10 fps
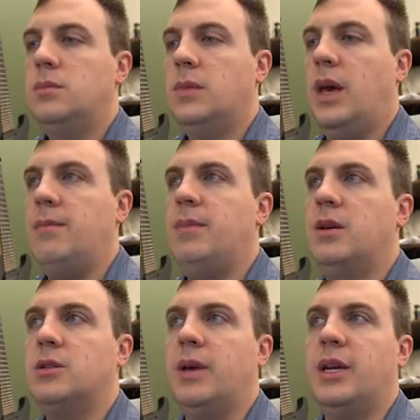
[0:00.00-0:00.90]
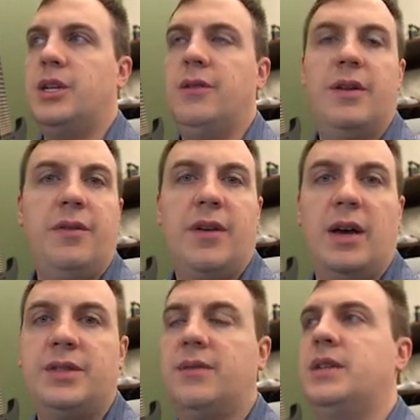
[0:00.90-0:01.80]
Okay, notice we get
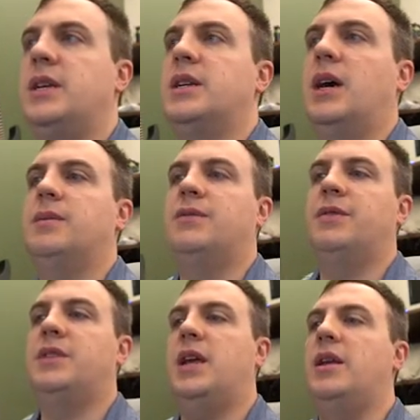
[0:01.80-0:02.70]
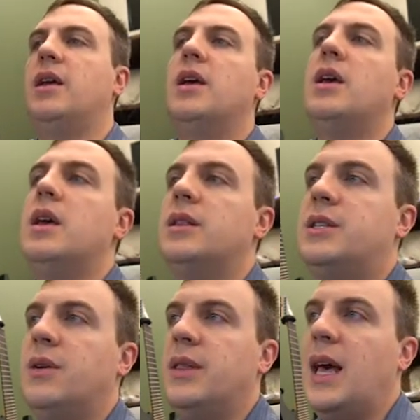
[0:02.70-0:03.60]
255, 17 times 15. And
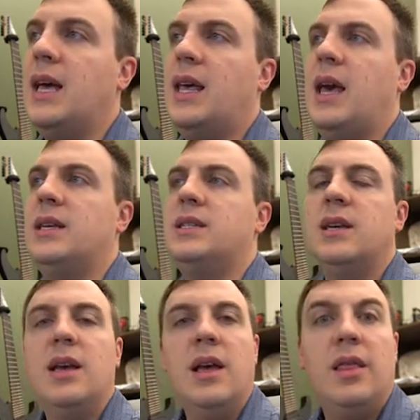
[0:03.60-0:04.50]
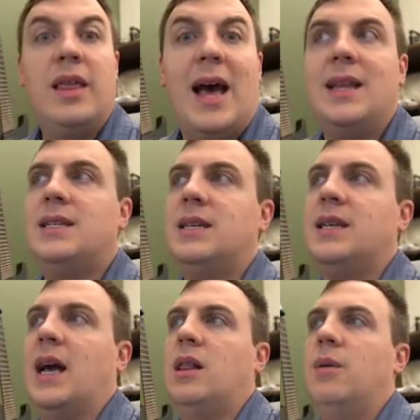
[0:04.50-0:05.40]
so in that case, that is
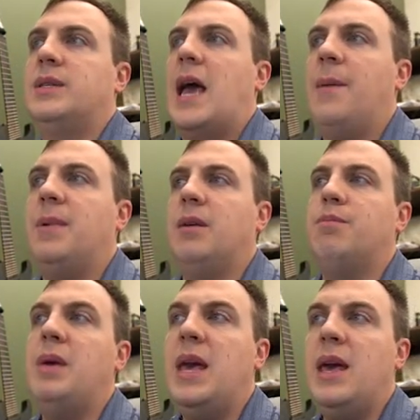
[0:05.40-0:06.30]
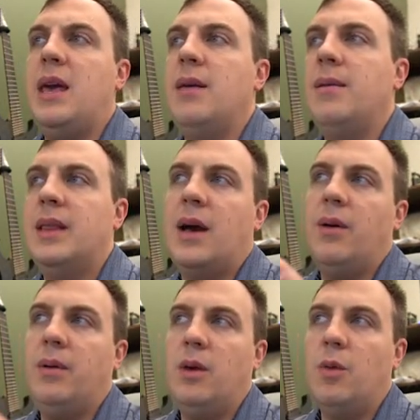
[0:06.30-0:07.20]
exactly what's happening. B,
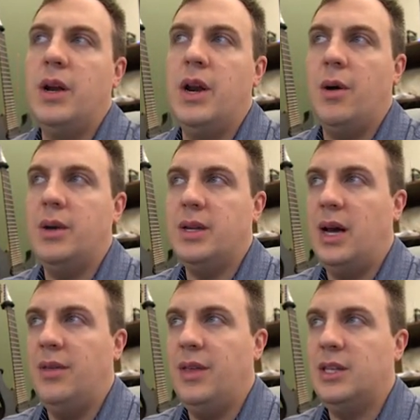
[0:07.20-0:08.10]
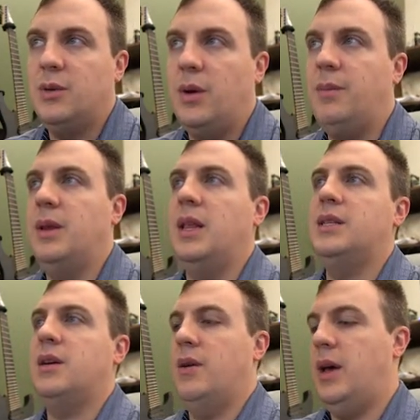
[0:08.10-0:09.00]
now you wouldn't know it on this one, but
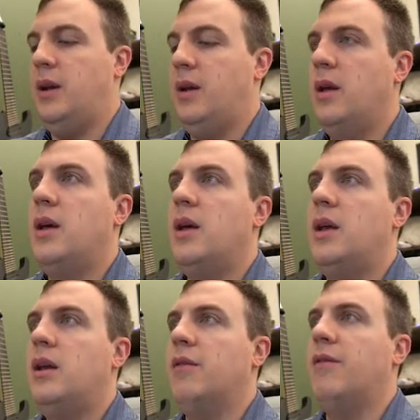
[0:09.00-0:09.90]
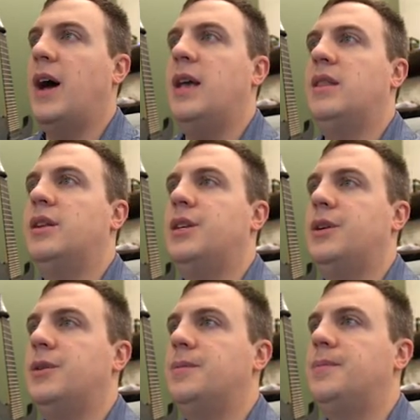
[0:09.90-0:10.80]
let's go ahead and divide the
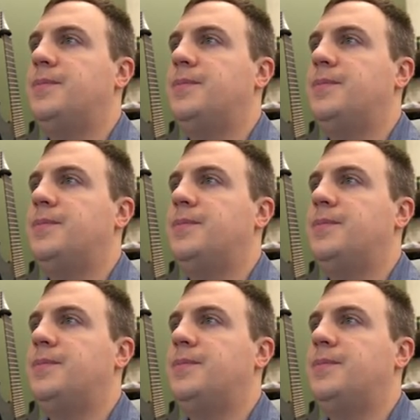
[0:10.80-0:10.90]
two.